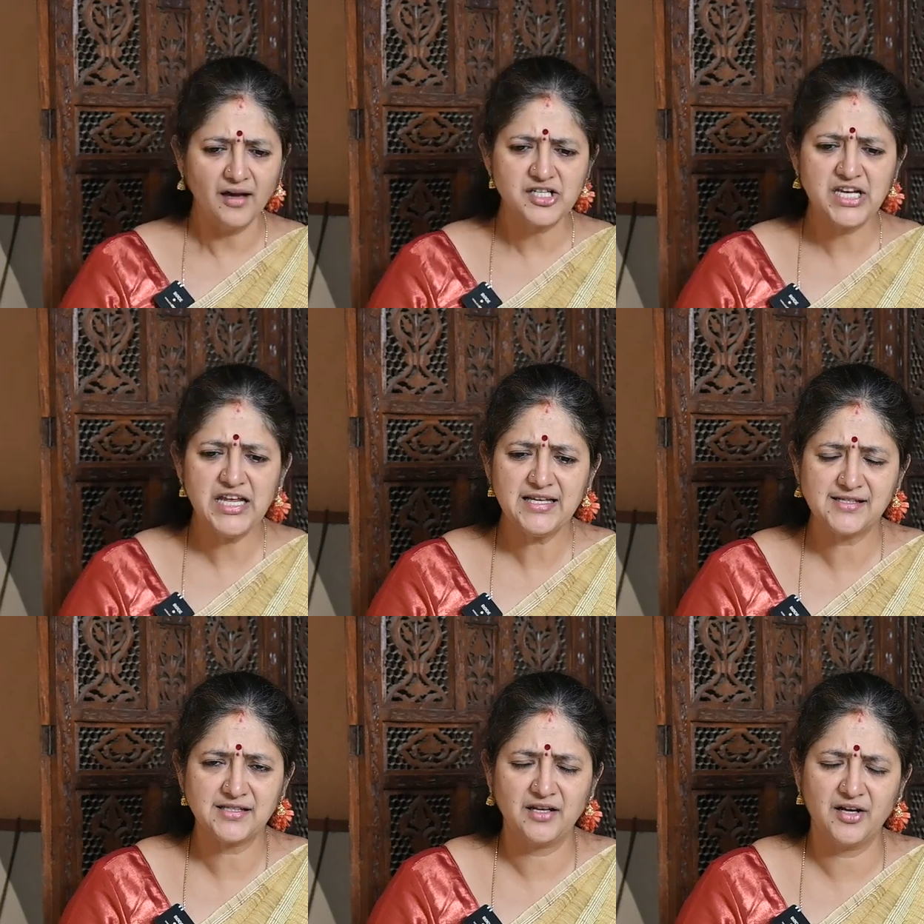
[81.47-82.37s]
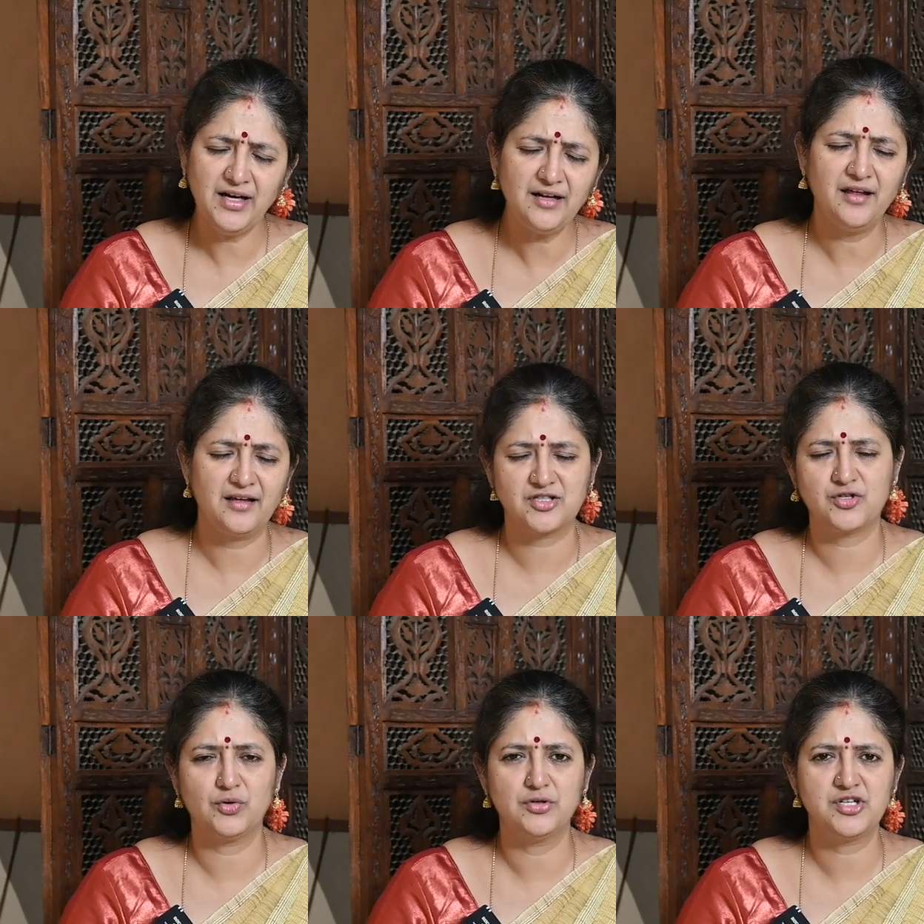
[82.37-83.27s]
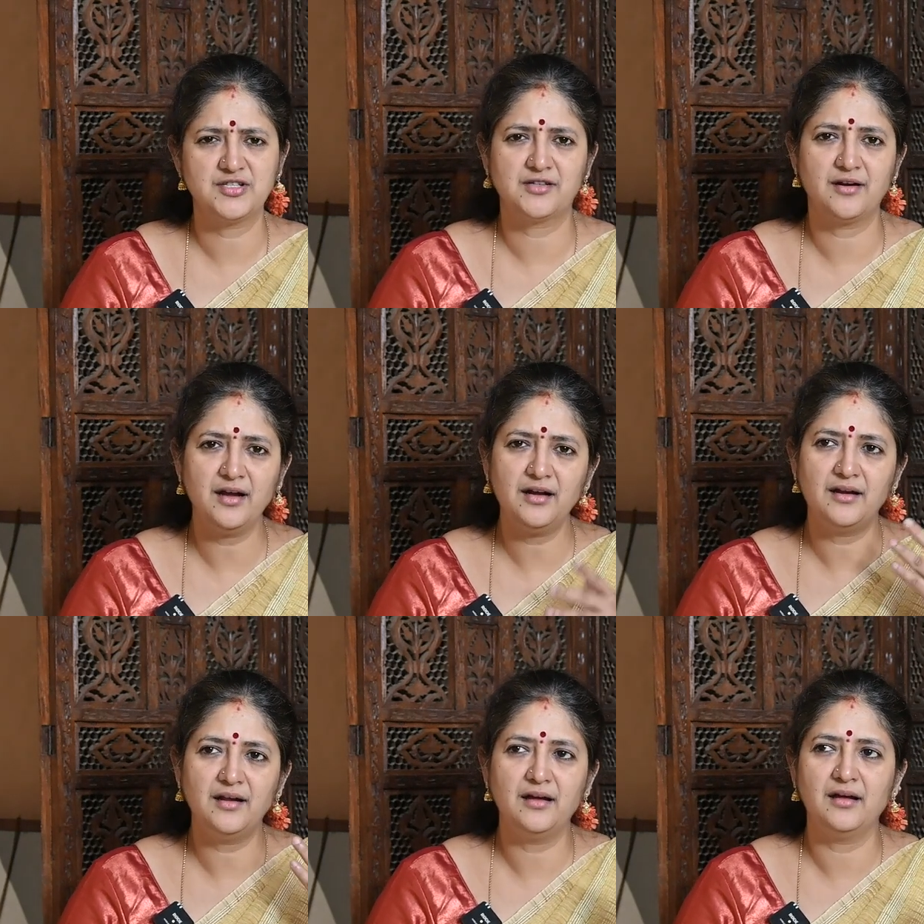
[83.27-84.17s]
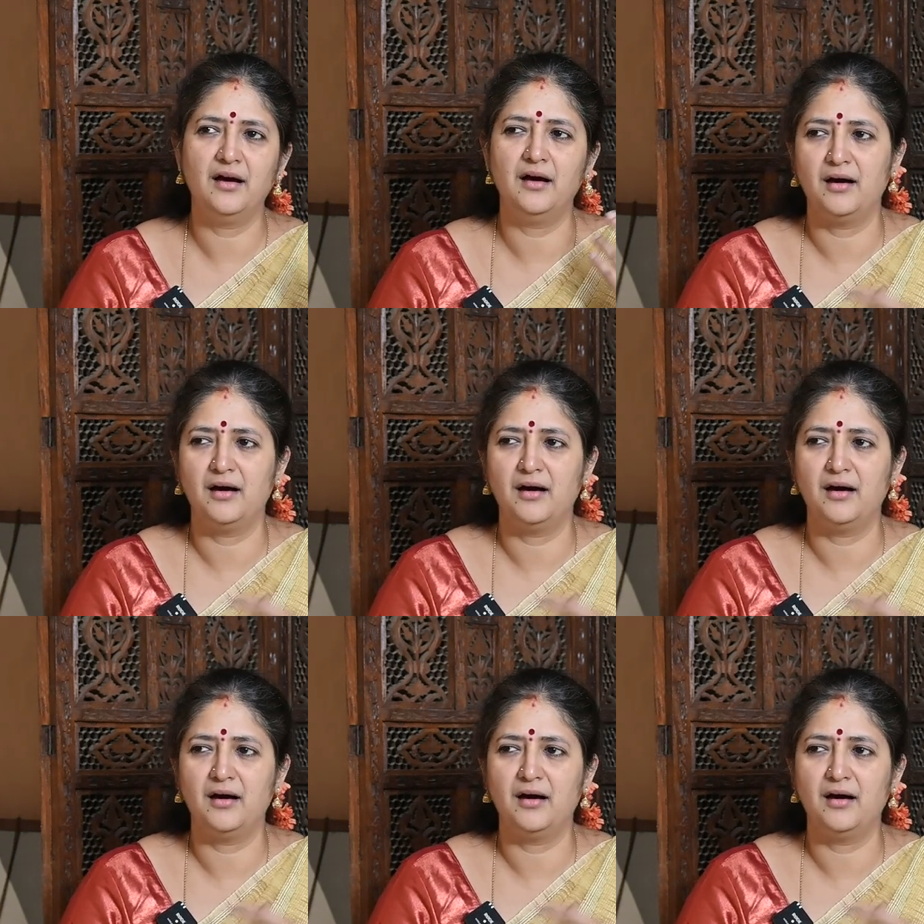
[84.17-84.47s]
She is greatly extolled, she is greatly